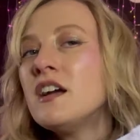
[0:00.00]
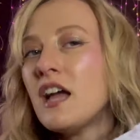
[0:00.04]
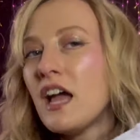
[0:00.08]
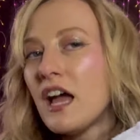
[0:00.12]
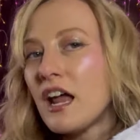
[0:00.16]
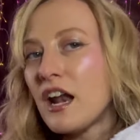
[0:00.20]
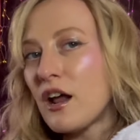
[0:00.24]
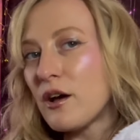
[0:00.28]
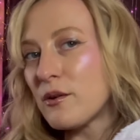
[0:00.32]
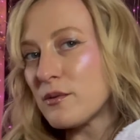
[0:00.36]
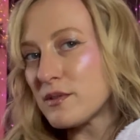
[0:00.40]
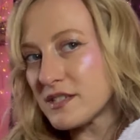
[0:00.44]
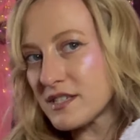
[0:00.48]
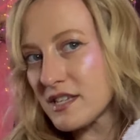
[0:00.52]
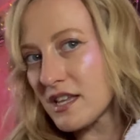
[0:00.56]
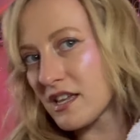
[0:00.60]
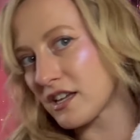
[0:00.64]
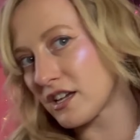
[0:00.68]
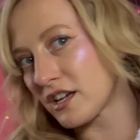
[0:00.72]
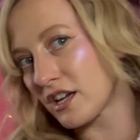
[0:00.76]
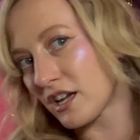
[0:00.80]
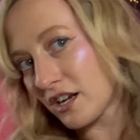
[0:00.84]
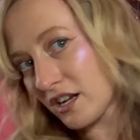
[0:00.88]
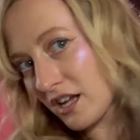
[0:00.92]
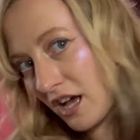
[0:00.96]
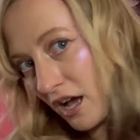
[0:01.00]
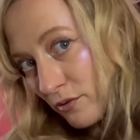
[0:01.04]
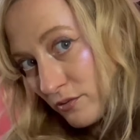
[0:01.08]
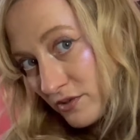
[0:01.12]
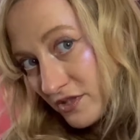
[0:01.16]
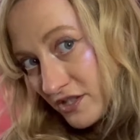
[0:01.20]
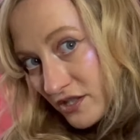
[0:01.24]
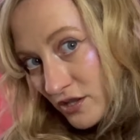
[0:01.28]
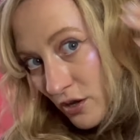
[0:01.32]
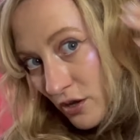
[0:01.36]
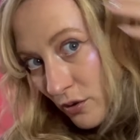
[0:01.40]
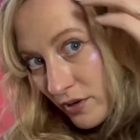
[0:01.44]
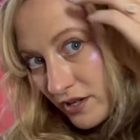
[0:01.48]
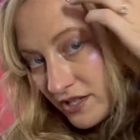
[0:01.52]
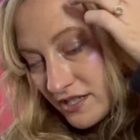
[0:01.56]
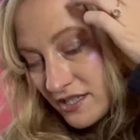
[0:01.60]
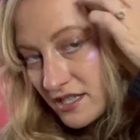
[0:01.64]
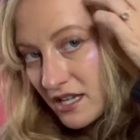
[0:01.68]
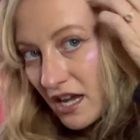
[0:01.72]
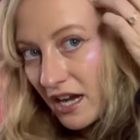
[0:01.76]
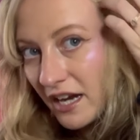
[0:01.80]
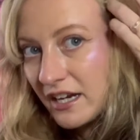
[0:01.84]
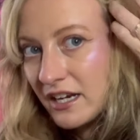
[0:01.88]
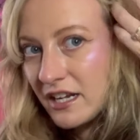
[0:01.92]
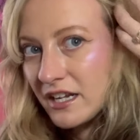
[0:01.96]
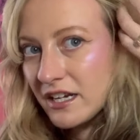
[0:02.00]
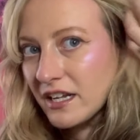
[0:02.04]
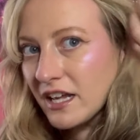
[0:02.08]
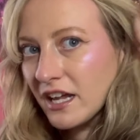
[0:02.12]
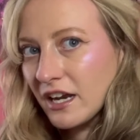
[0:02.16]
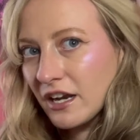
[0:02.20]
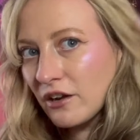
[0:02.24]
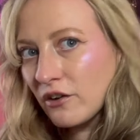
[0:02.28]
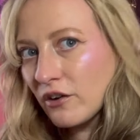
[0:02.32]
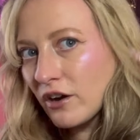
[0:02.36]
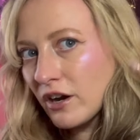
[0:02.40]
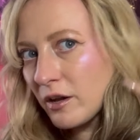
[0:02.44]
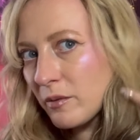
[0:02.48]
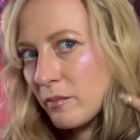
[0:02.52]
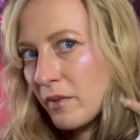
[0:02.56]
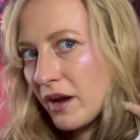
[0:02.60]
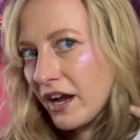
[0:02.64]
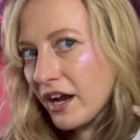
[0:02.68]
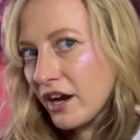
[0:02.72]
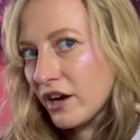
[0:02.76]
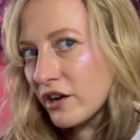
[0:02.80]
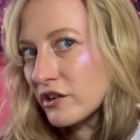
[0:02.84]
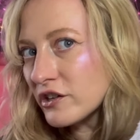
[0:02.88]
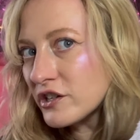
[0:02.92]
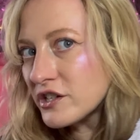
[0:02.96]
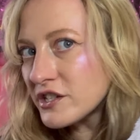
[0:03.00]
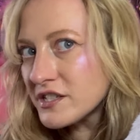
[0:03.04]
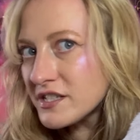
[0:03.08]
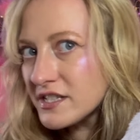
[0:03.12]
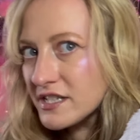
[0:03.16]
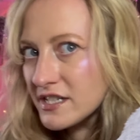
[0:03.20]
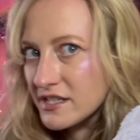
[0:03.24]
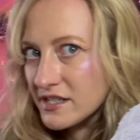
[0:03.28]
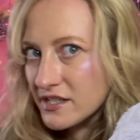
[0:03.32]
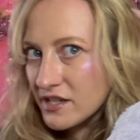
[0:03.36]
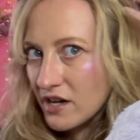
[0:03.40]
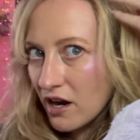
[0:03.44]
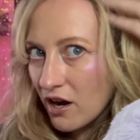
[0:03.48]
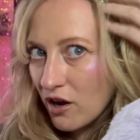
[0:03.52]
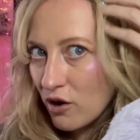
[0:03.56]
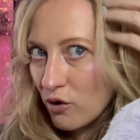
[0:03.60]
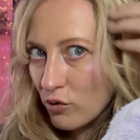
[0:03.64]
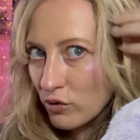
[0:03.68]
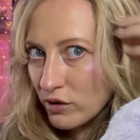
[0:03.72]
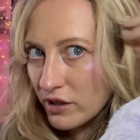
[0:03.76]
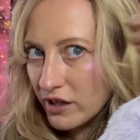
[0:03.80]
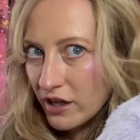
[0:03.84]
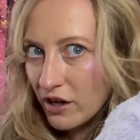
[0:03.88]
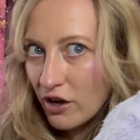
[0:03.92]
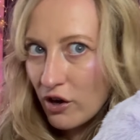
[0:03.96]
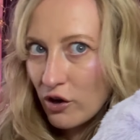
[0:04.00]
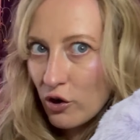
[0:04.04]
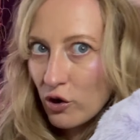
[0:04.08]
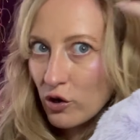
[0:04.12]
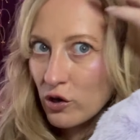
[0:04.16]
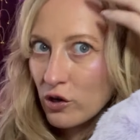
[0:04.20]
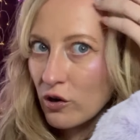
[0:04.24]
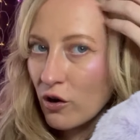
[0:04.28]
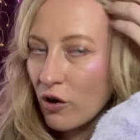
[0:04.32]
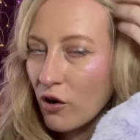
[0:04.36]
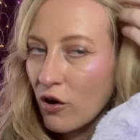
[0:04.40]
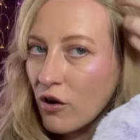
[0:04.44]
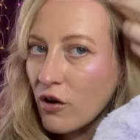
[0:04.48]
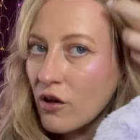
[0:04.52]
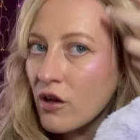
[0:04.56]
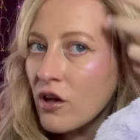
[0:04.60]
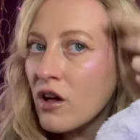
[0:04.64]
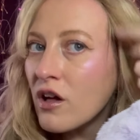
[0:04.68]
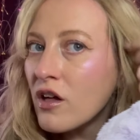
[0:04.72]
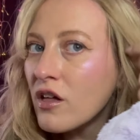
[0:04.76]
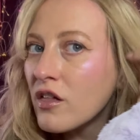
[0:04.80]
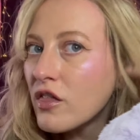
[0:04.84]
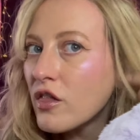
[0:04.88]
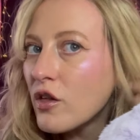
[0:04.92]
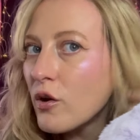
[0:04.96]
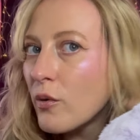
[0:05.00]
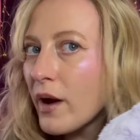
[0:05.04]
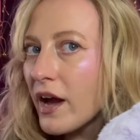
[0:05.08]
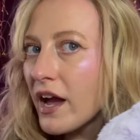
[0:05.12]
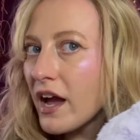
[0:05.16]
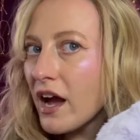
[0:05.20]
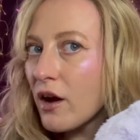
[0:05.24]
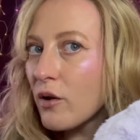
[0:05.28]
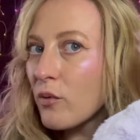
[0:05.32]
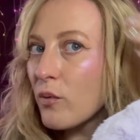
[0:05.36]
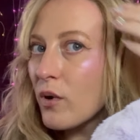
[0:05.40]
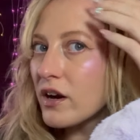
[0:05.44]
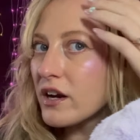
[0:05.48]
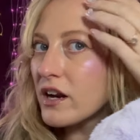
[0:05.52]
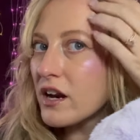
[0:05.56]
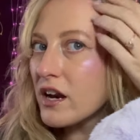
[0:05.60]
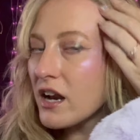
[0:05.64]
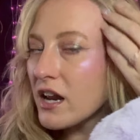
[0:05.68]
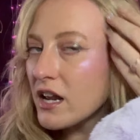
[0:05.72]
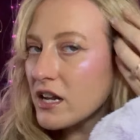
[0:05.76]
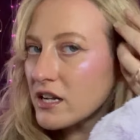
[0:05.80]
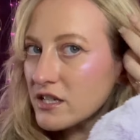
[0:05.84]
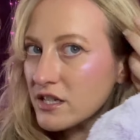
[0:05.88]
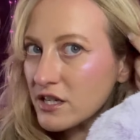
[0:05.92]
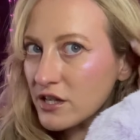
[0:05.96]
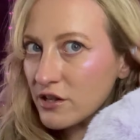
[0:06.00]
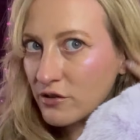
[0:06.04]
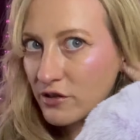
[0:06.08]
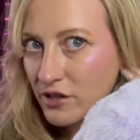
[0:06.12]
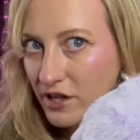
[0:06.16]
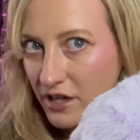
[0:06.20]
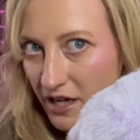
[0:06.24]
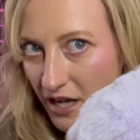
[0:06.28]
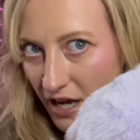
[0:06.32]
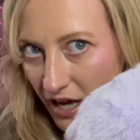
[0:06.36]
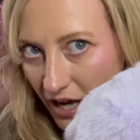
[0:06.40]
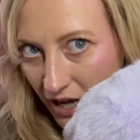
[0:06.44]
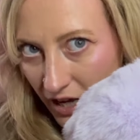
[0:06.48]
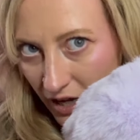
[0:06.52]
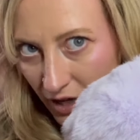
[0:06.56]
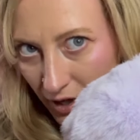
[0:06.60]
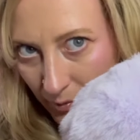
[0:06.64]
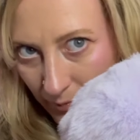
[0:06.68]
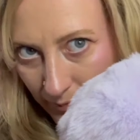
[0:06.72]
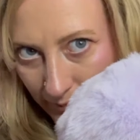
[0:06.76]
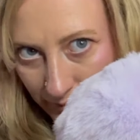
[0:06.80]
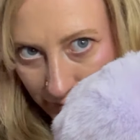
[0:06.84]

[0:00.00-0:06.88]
And I was so excited getting ready. My hair just is not holding a curl the way I wanted it to today.